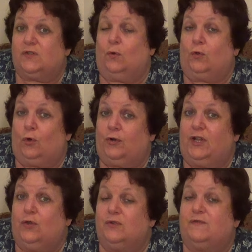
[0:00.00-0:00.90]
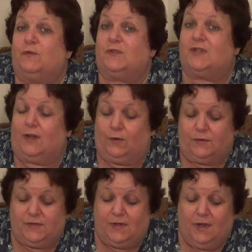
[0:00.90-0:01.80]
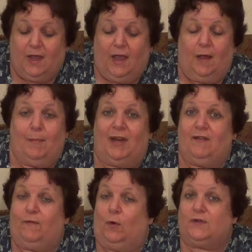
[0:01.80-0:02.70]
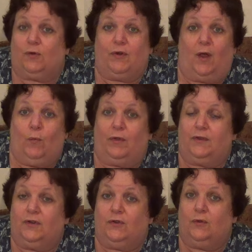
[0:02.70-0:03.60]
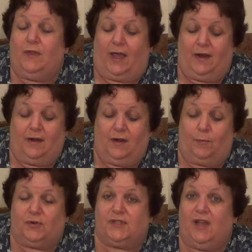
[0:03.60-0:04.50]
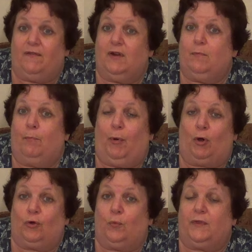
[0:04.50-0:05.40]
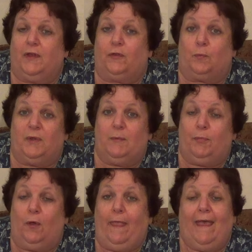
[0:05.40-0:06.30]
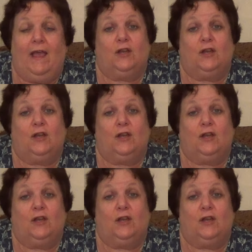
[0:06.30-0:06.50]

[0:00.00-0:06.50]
So learning useful skills, many folks are not willing to do that. Number seven, barter with other people.